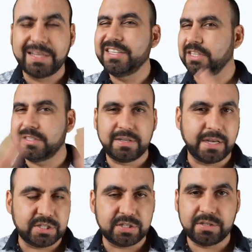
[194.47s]
And let's just
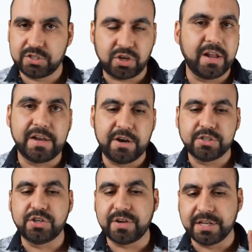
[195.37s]
get started here
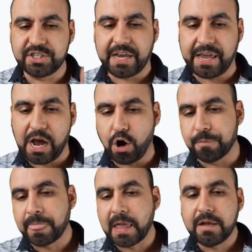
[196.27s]
so you can check it out.
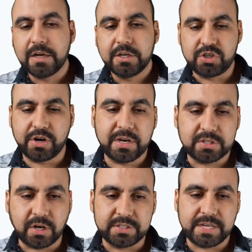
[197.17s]
So you're gonna
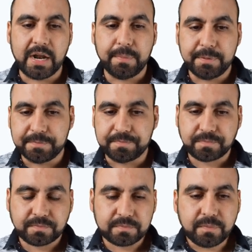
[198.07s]
start setup.
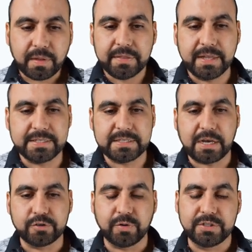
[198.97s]
This is
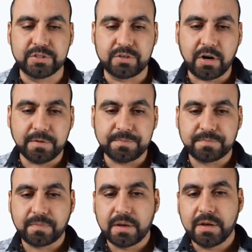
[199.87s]
how it's going to start.
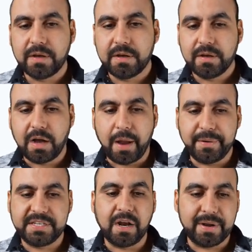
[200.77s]

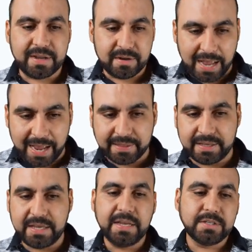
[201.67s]
Obviously, I already add the
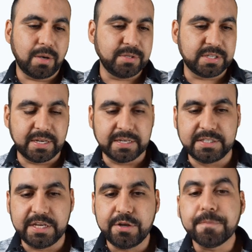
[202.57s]
key, so I'm just gonna
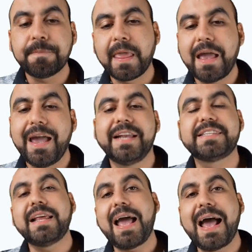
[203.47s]
continue. And
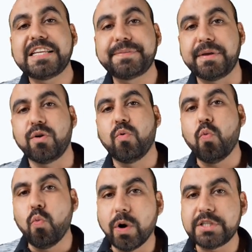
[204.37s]
it's gonna ask me,
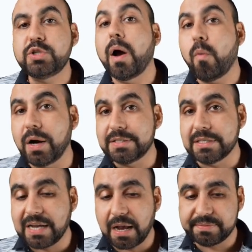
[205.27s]
what do I want
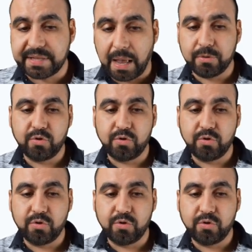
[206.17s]
to timestamp?